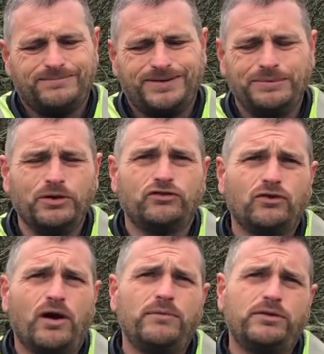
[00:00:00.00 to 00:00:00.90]
I'm not
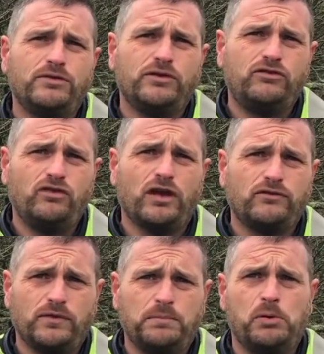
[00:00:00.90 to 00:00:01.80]
sure I would do it just
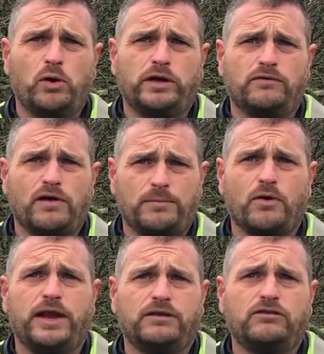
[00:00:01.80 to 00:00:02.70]
for the point of
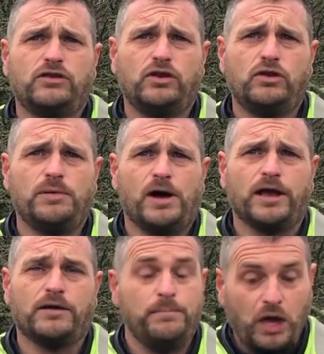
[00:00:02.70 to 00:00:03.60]
upgrading to the new bike,
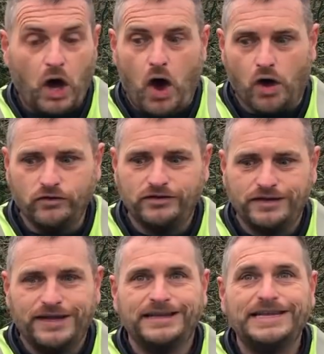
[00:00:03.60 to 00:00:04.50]
because
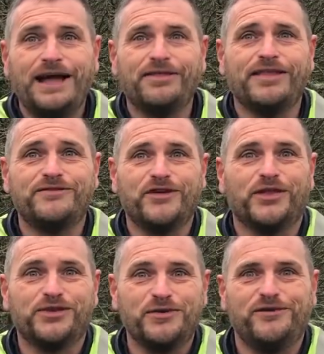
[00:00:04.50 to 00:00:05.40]
now that they've got
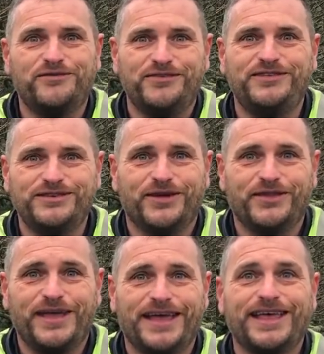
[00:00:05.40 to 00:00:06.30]
the 1250s on
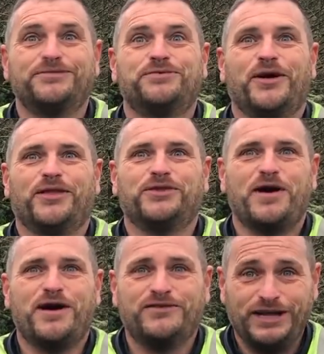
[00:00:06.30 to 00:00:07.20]
there, guess what? The
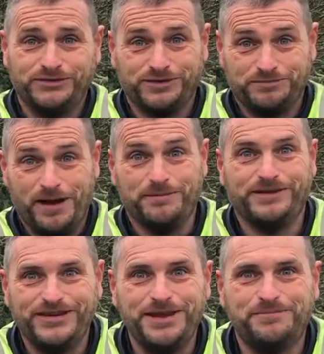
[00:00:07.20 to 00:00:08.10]
1200s might be
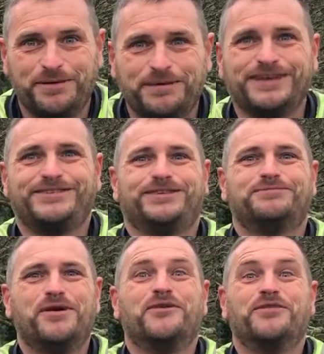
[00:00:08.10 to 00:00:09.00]
cheaper because there's
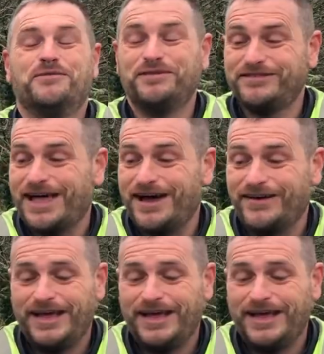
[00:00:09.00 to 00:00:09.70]
more of them to sell.